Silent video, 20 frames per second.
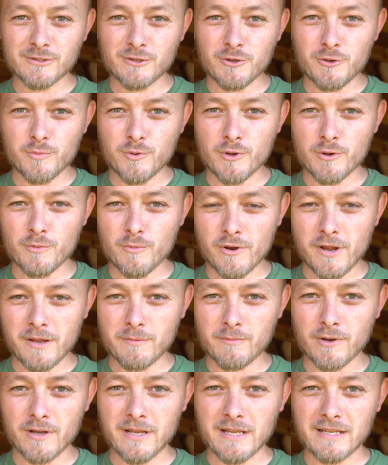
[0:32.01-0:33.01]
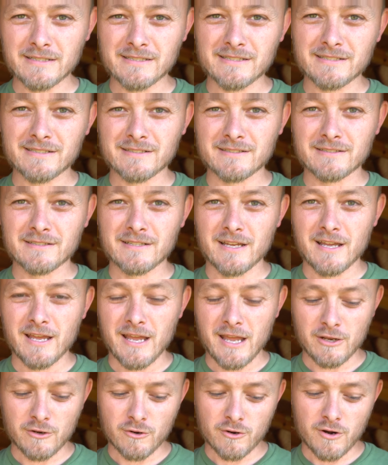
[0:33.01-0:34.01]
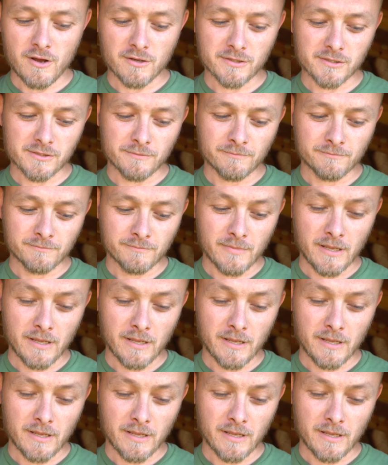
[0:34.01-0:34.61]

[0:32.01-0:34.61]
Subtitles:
two purebred breeds, and cross them.